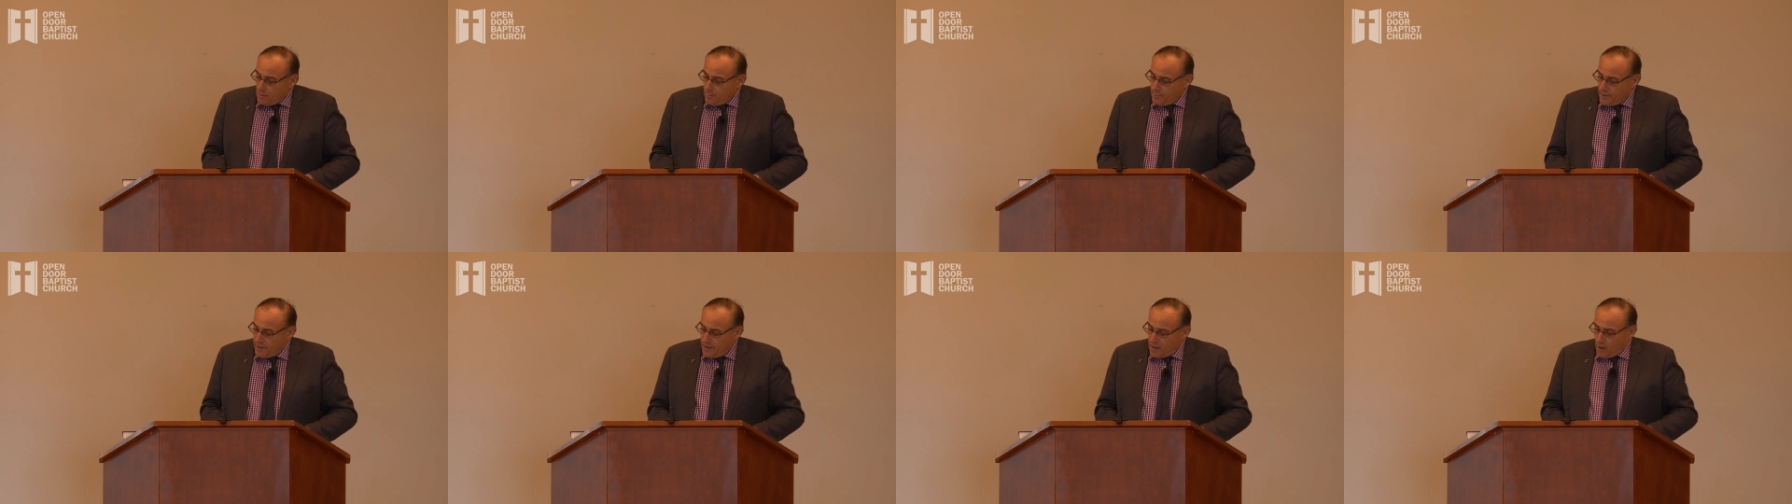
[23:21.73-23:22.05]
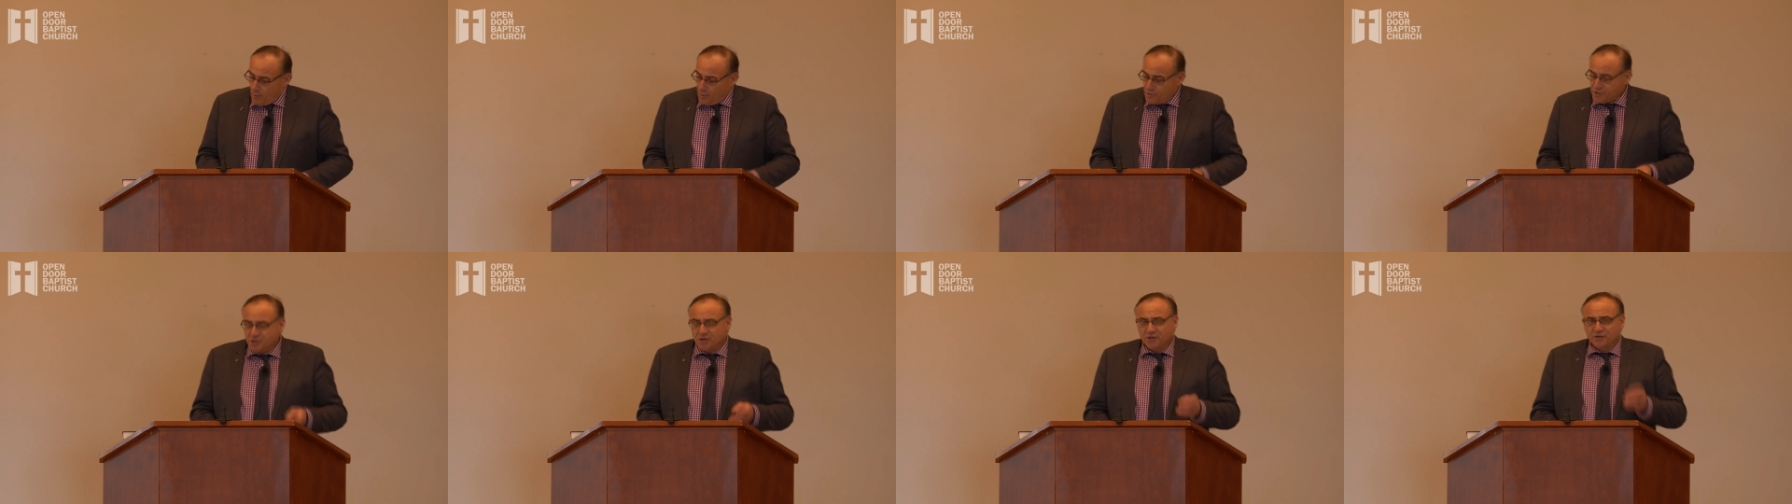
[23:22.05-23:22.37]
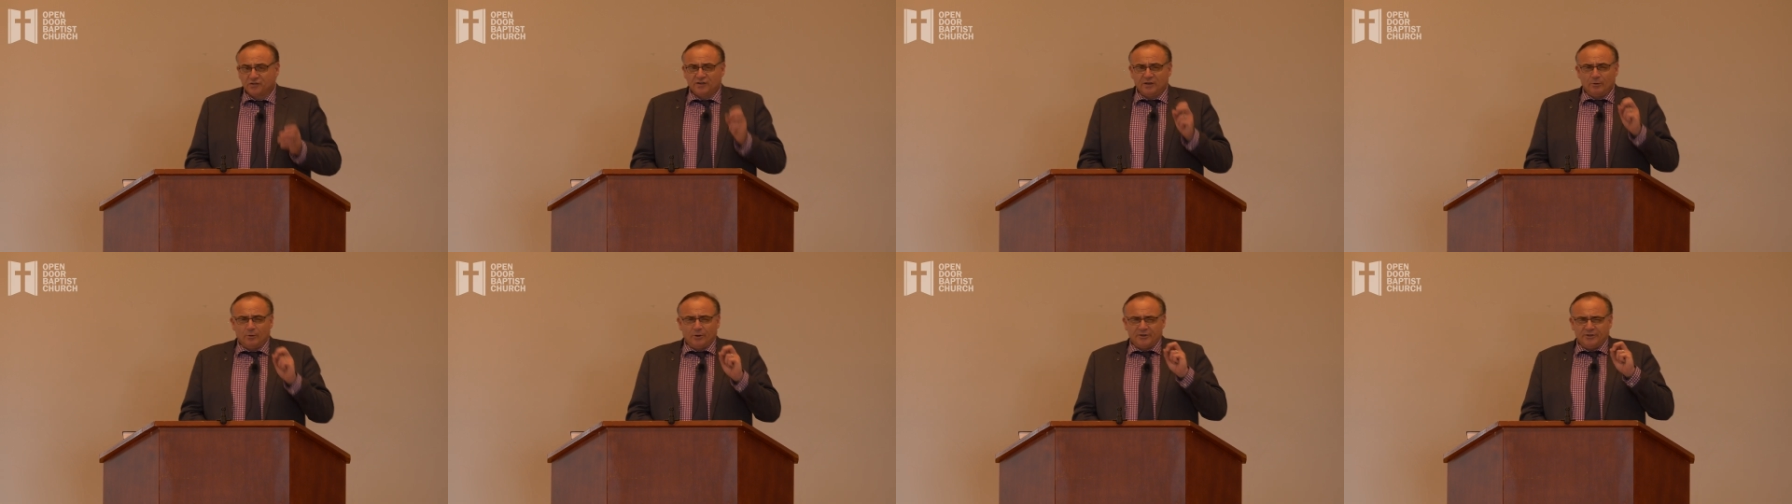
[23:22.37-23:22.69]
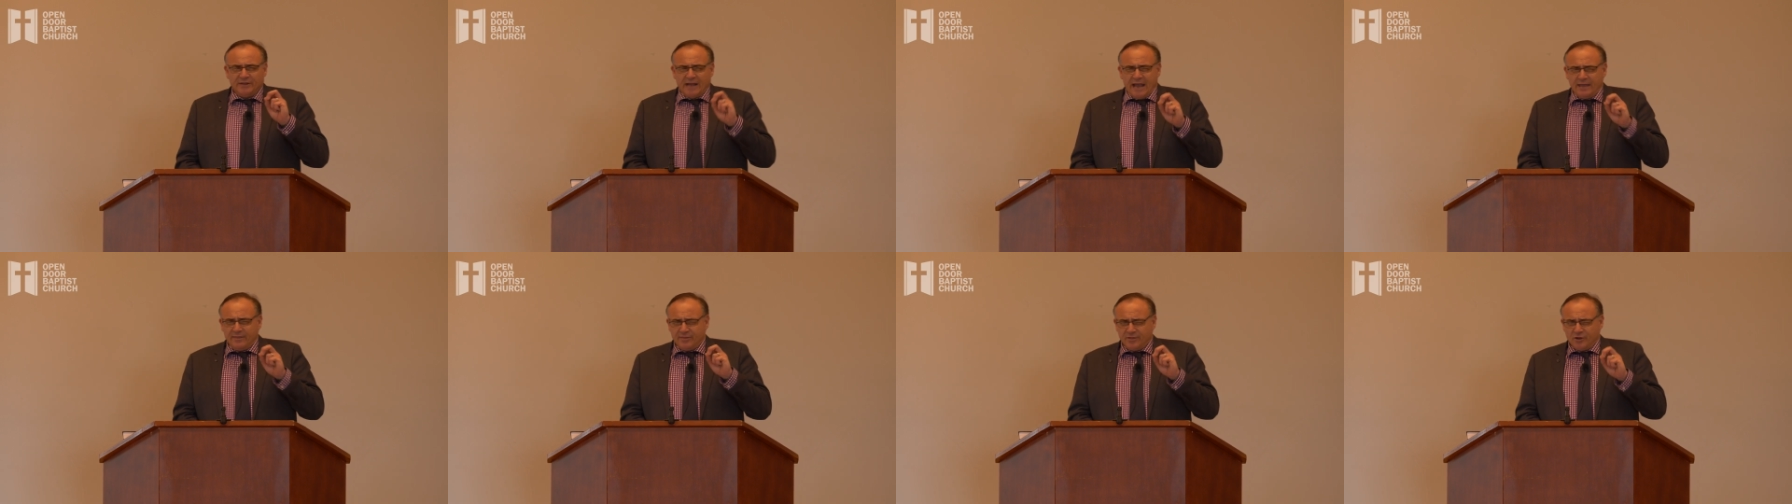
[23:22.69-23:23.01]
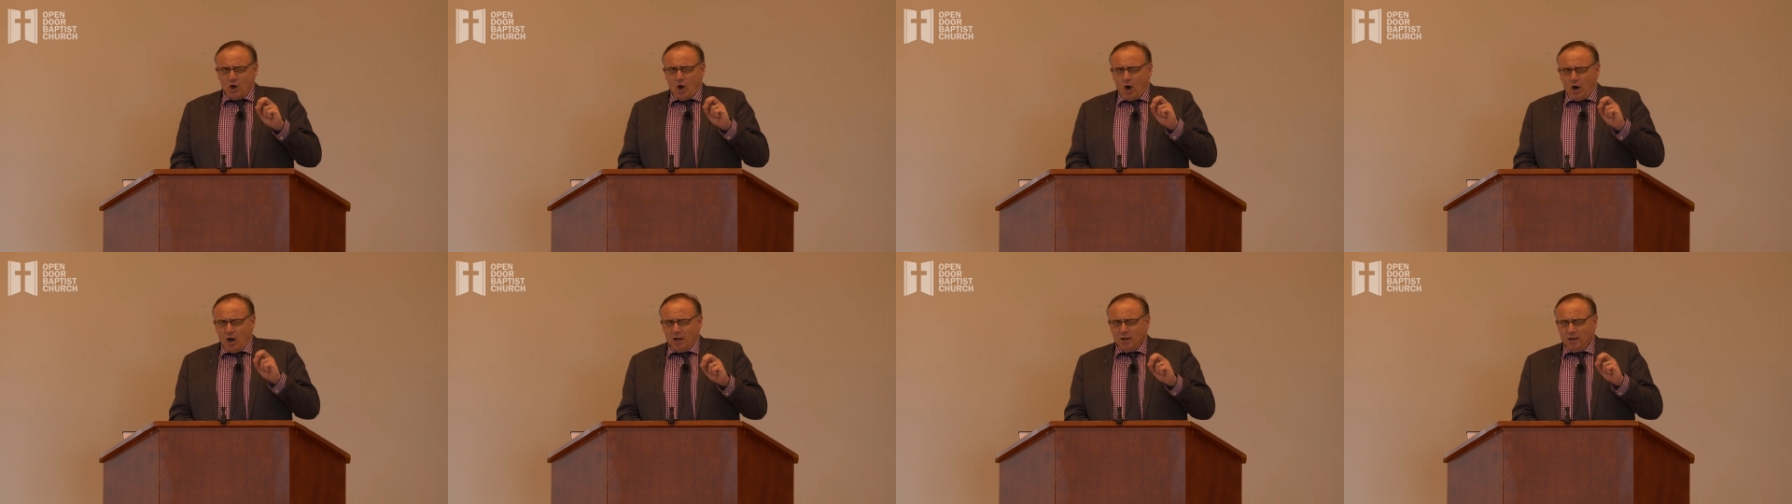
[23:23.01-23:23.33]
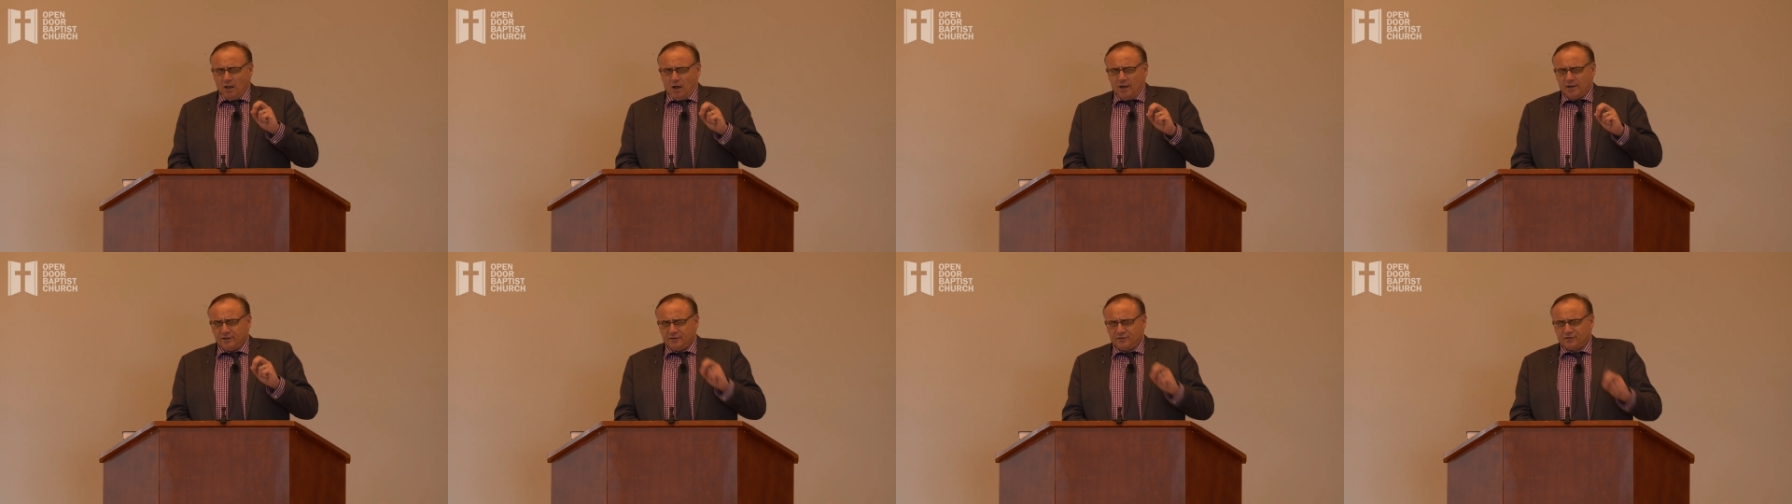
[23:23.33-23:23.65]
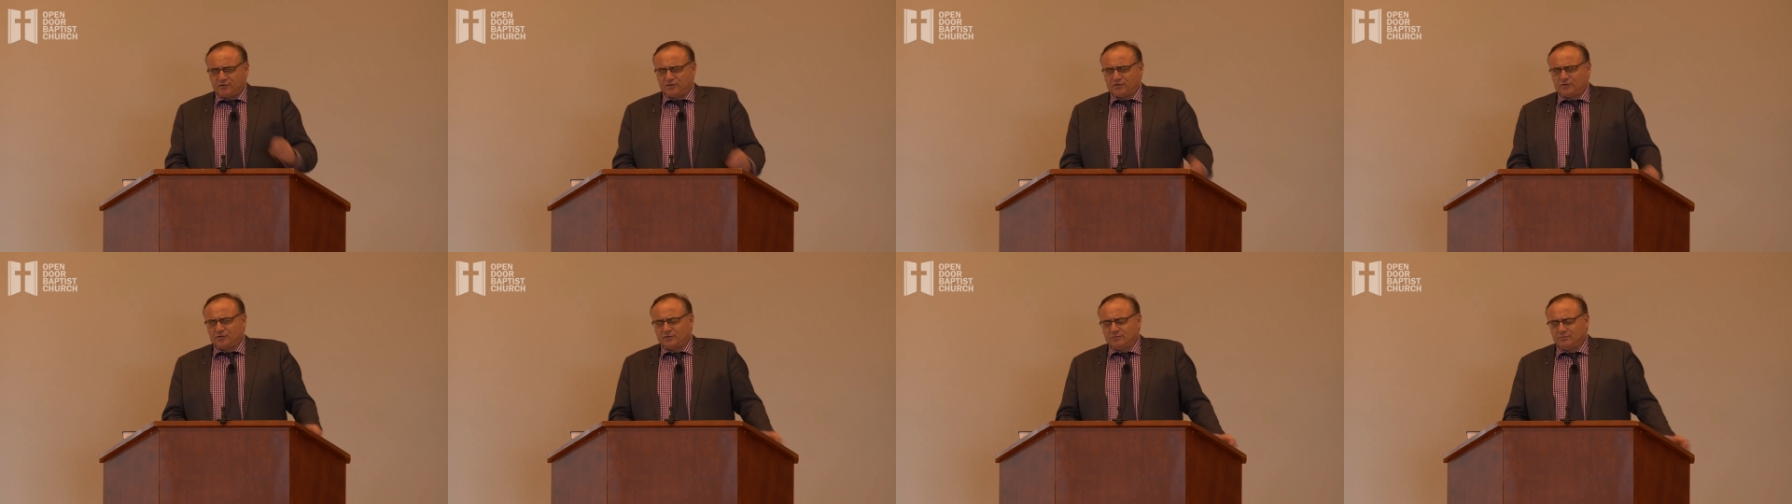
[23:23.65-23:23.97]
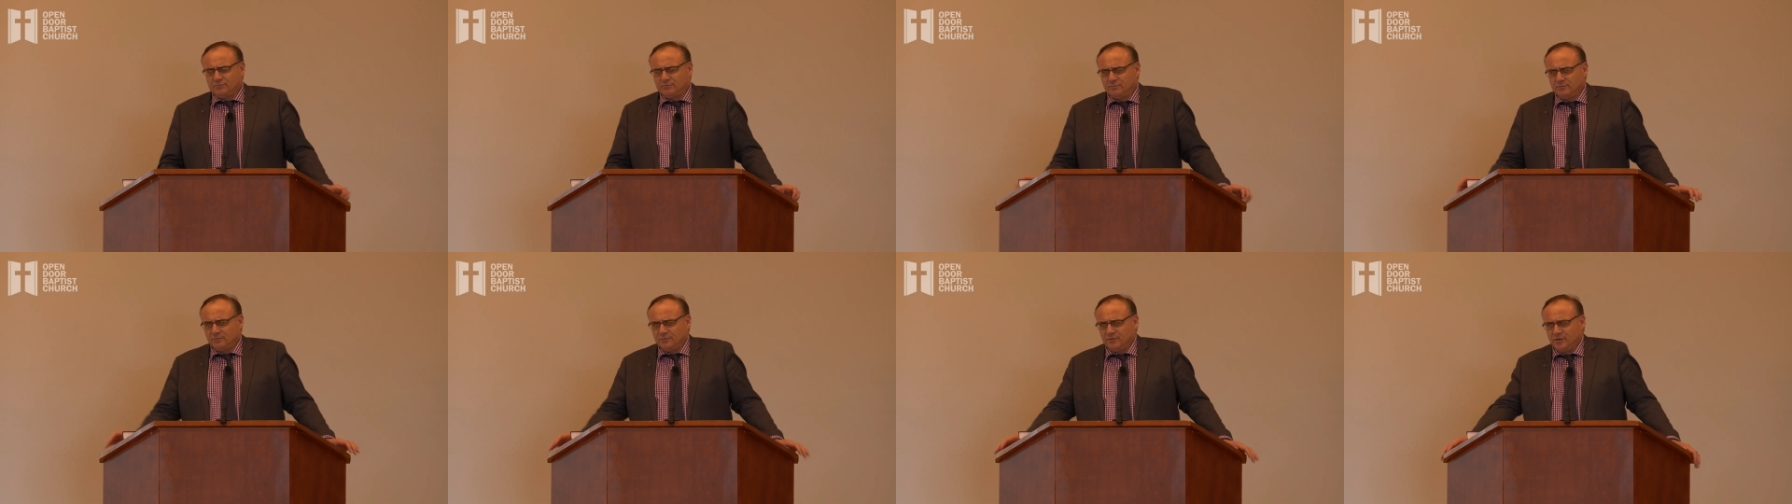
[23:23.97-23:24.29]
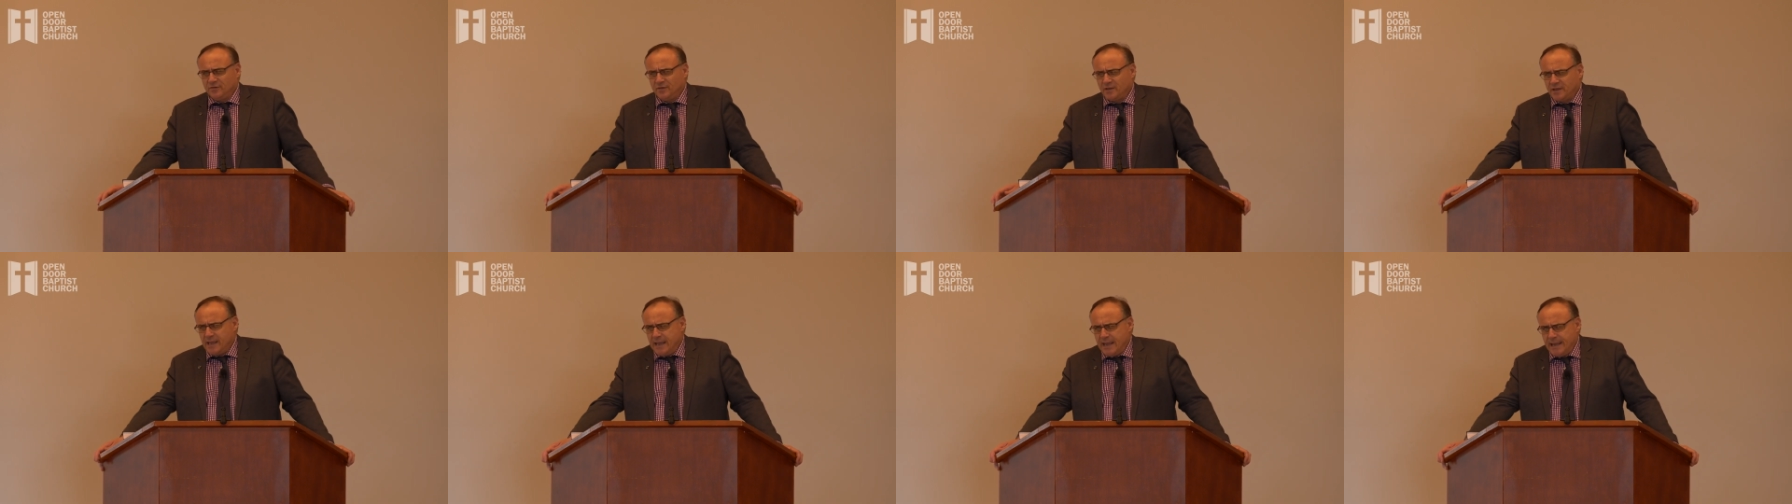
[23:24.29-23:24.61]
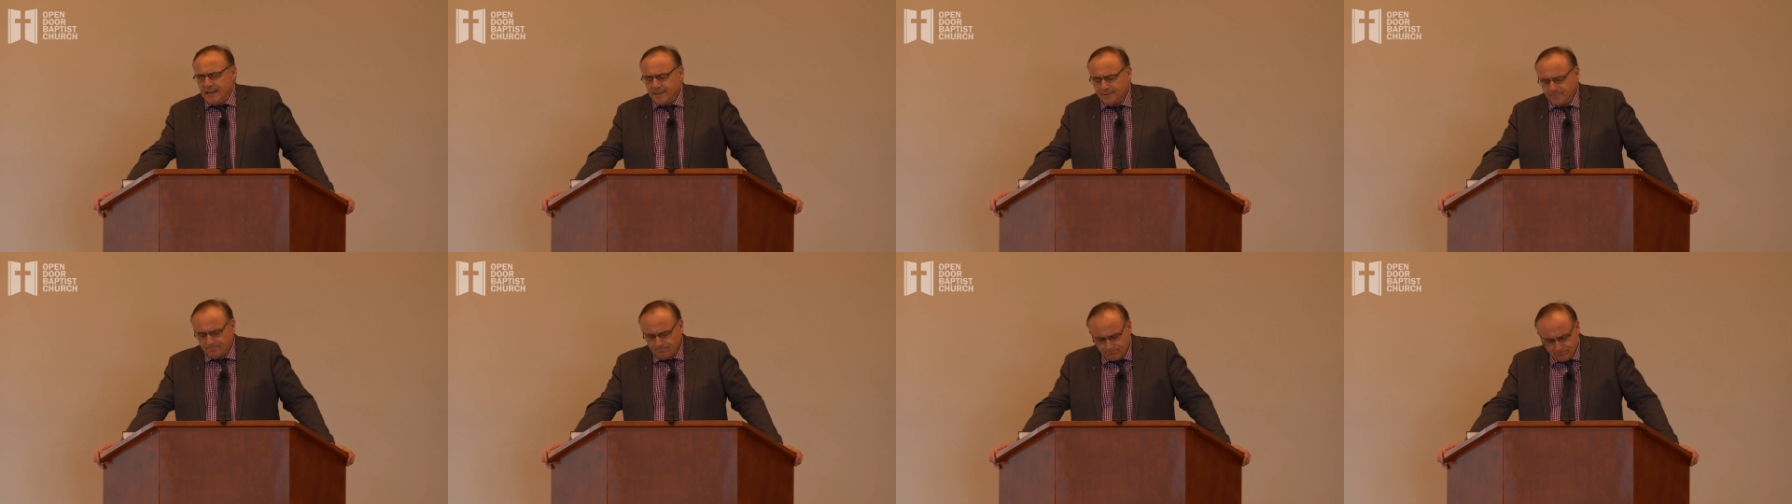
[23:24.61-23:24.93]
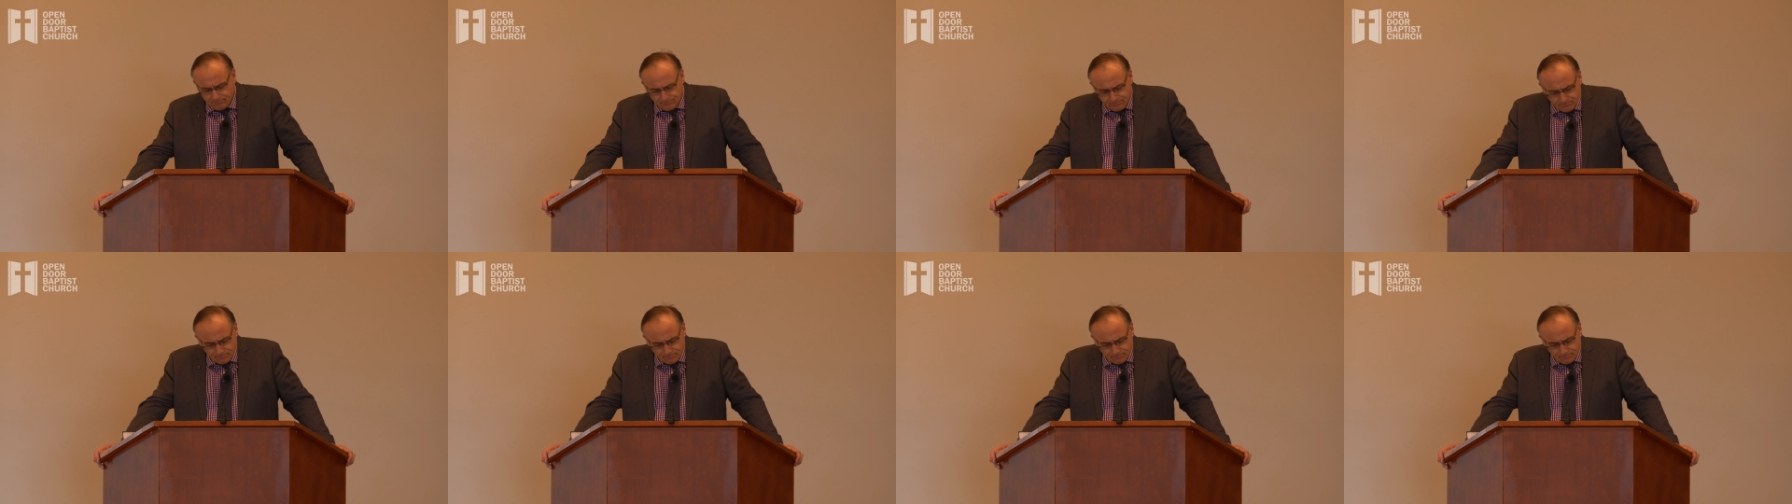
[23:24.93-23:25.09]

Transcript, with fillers: But I want you to see what Nathan highlights to the king.